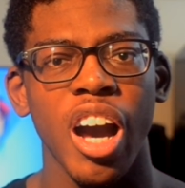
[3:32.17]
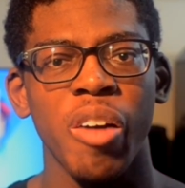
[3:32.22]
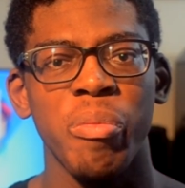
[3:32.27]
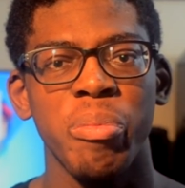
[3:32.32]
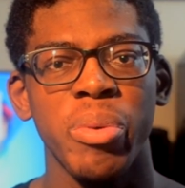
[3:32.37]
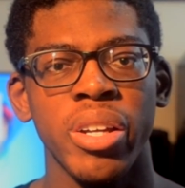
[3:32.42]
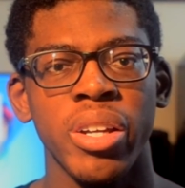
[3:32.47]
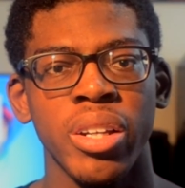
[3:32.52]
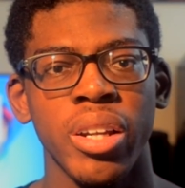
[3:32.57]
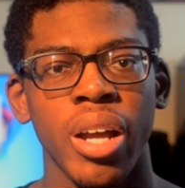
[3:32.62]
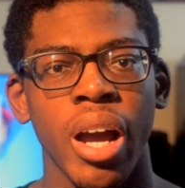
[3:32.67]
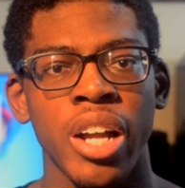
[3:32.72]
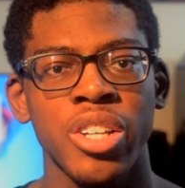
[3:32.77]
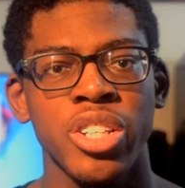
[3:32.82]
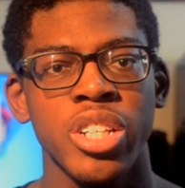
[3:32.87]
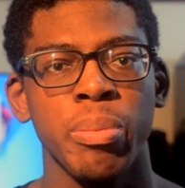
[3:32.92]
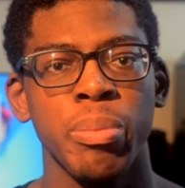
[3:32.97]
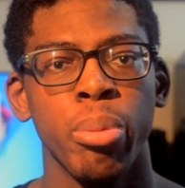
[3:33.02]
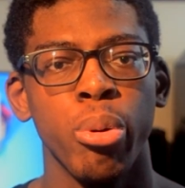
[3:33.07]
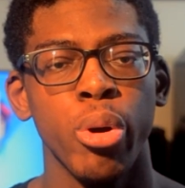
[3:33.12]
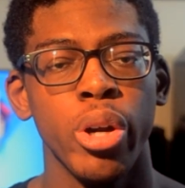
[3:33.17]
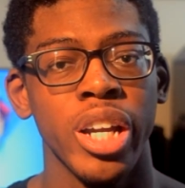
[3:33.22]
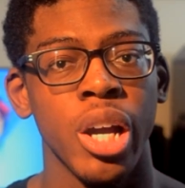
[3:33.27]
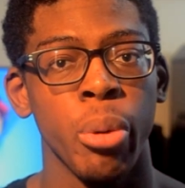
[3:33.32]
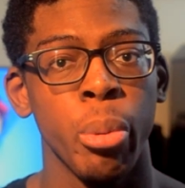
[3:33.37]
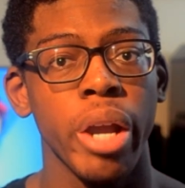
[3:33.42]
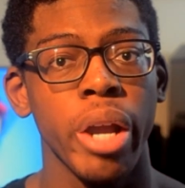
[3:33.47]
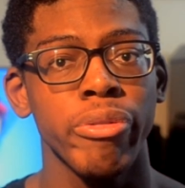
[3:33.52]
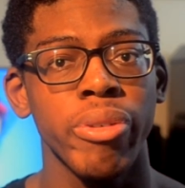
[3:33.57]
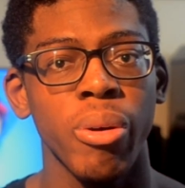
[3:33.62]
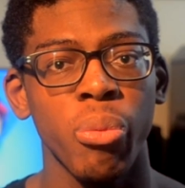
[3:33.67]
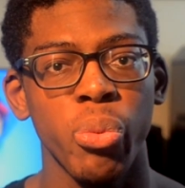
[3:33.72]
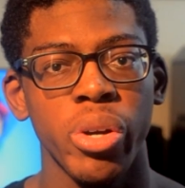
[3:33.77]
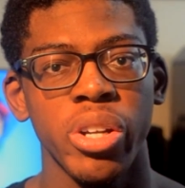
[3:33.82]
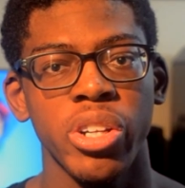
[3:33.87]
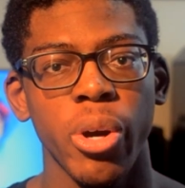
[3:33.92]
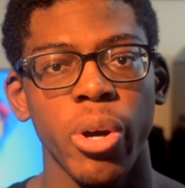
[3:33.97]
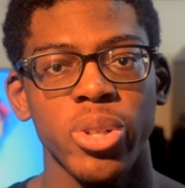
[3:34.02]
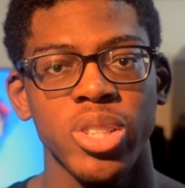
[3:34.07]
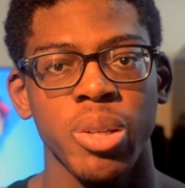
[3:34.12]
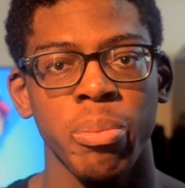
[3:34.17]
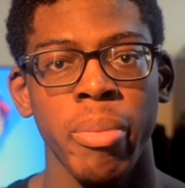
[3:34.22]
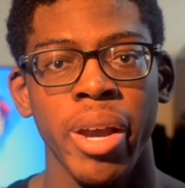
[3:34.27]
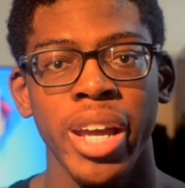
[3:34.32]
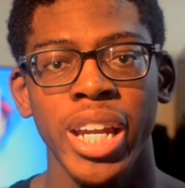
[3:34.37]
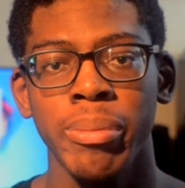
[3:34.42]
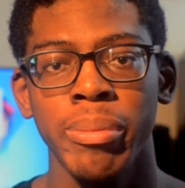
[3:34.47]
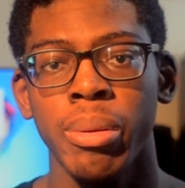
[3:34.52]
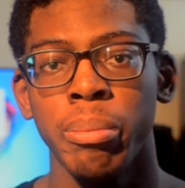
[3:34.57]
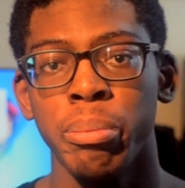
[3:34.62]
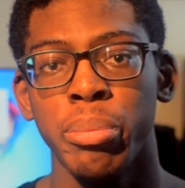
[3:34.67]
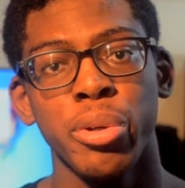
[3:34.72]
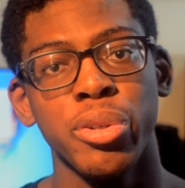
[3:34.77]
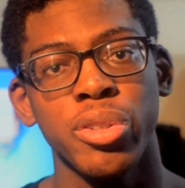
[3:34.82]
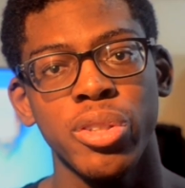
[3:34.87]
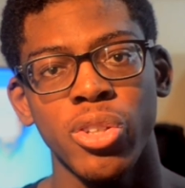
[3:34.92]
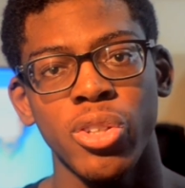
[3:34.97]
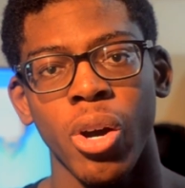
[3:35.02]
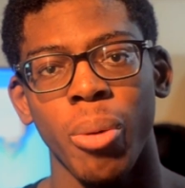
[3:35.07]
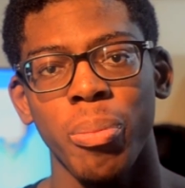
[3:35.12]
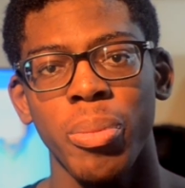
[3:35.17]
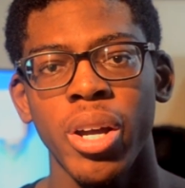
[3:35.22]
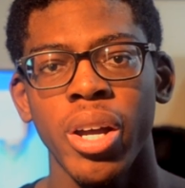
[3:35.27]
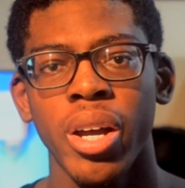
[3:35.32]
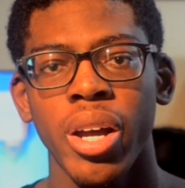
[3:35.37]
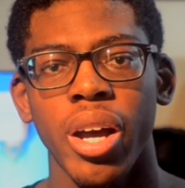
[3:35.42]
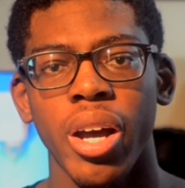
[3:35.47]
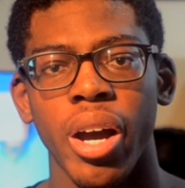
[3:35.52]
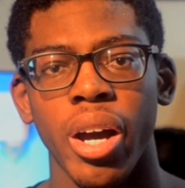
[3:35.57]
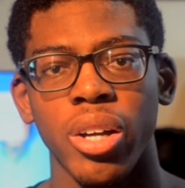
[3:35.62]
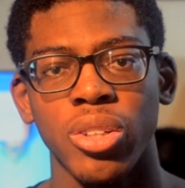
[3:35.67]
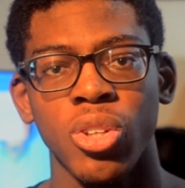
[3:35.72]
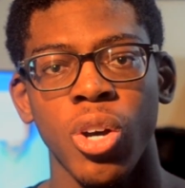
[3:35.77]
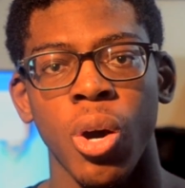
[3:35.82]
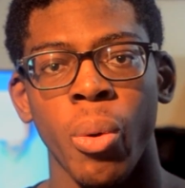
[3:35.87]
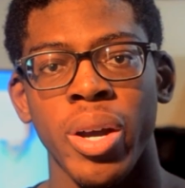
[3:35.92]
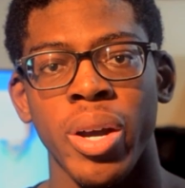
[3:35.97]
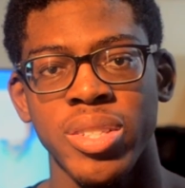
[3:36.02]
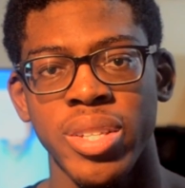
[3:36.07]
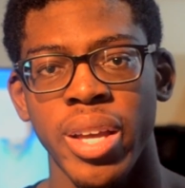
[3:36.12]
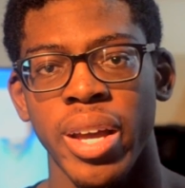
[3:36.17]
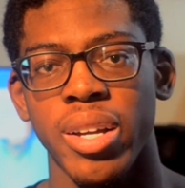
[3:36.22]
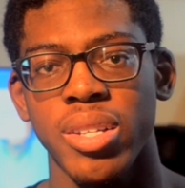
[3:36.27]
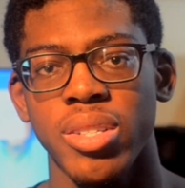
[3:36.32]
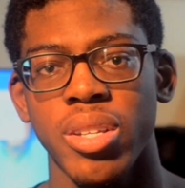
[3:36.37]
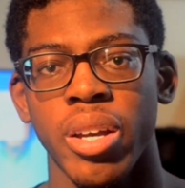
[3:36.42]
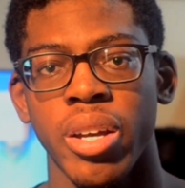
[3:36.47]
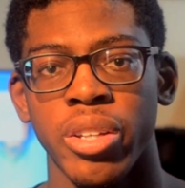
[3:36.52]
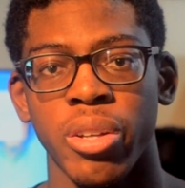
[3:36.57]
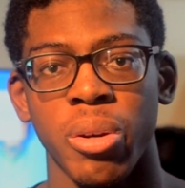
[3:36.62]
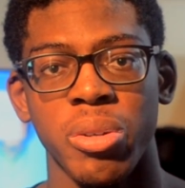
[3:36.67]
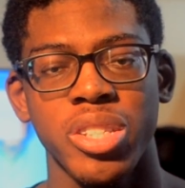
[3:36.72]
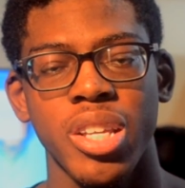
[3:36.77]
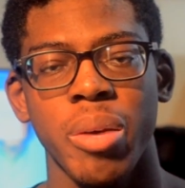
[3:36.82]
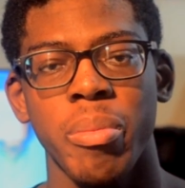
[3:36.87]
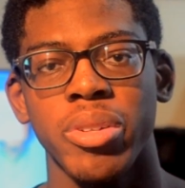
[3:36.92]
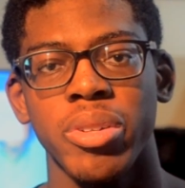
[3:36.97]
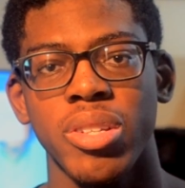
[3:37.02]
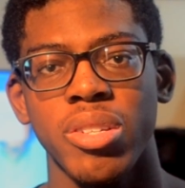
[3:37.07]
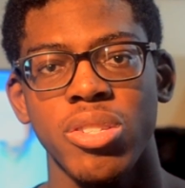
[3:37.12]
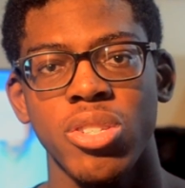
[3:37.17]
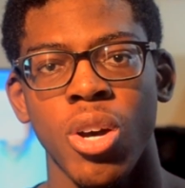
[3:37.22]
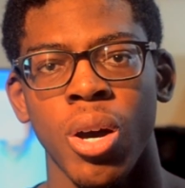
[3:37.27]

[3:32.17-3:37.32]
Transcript: I've been actually pulling away from Windows and mainly been booting up to OS X Yosemite.